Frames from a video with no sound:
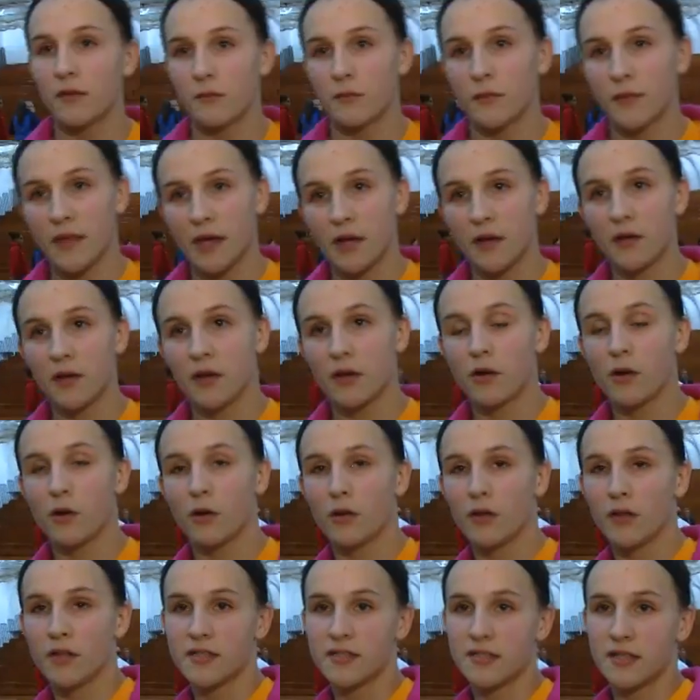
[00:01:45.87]
Without
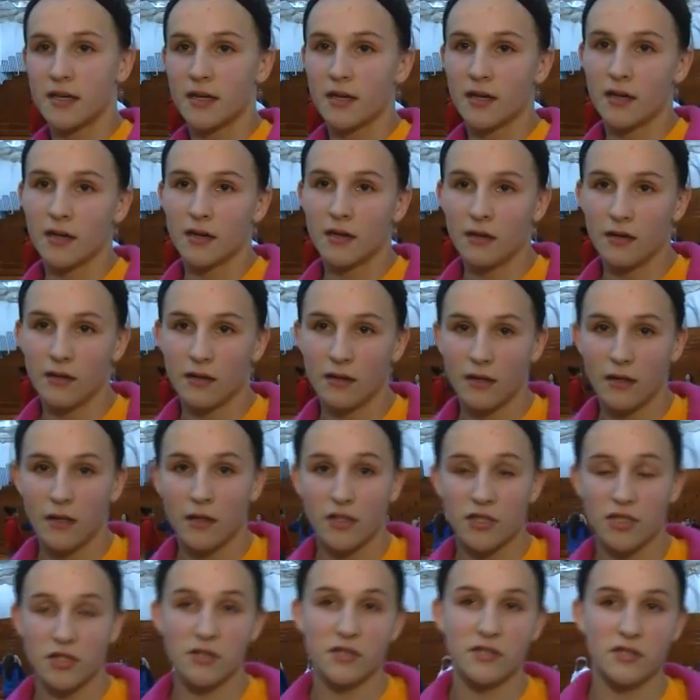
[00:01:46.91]
Nicole this year,
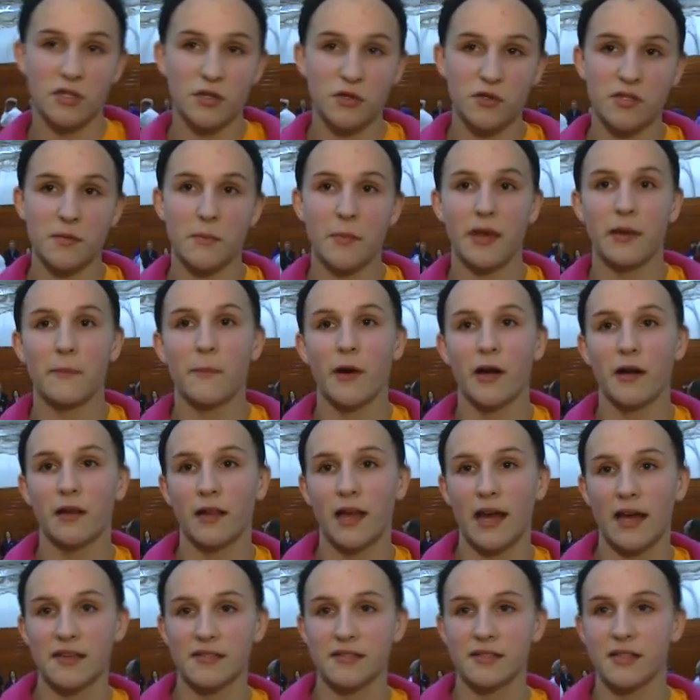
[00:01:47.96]
she's, she was a big part
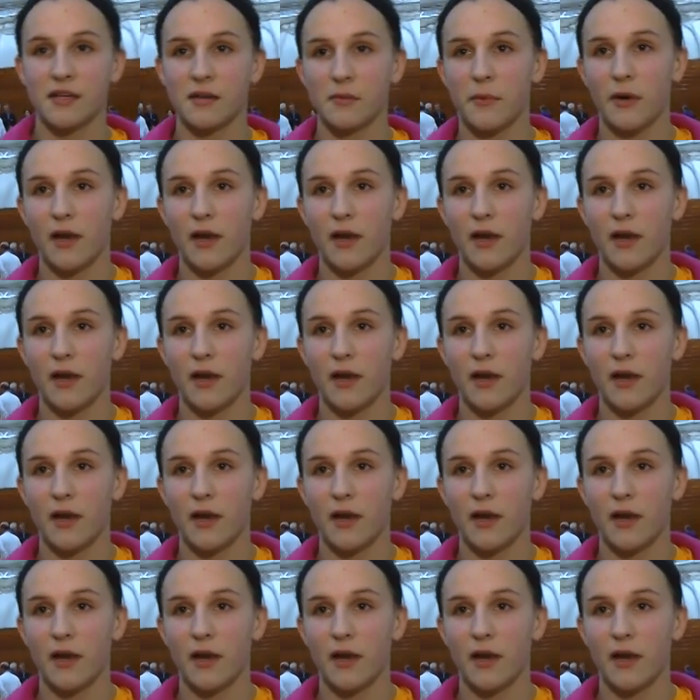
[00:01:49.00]
last year,